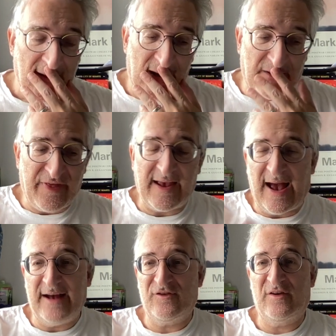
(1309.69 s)
and I think
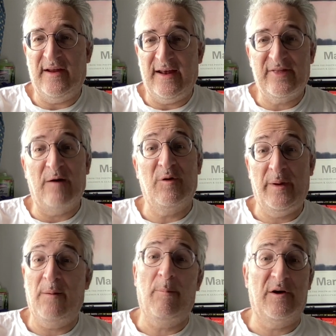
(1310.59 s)
actually that would have
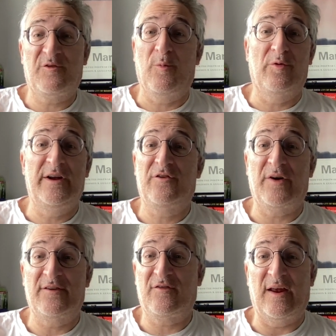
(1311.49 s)
been a much more
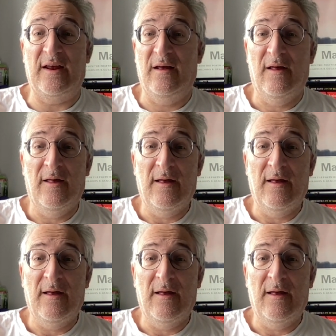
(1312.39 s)
interesting